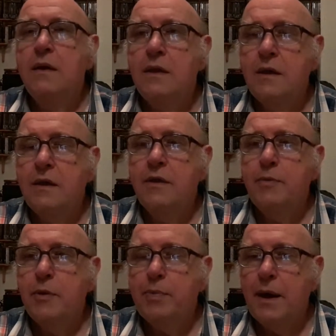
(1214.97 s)
the
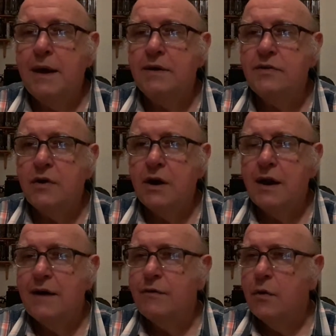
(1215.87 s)
book plate inside will
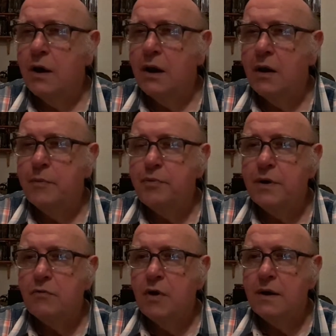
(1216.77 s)
have quite a low
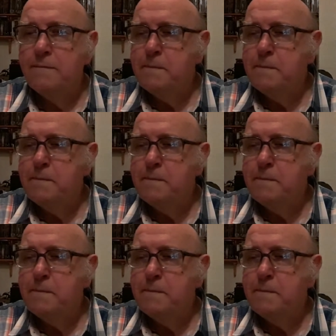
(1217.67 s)
print run,